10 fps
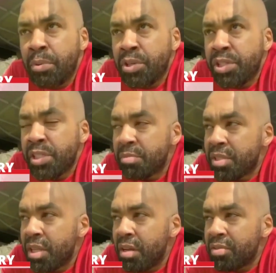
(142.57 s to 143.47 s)
pushes
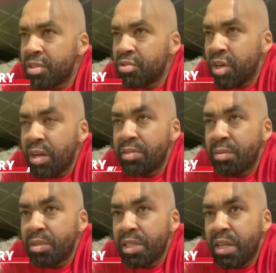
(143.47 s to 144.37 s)
themselves and drives
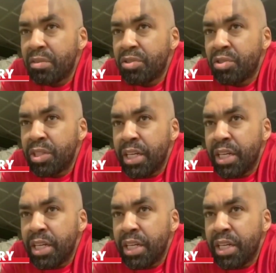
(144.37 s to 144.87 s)
themselves to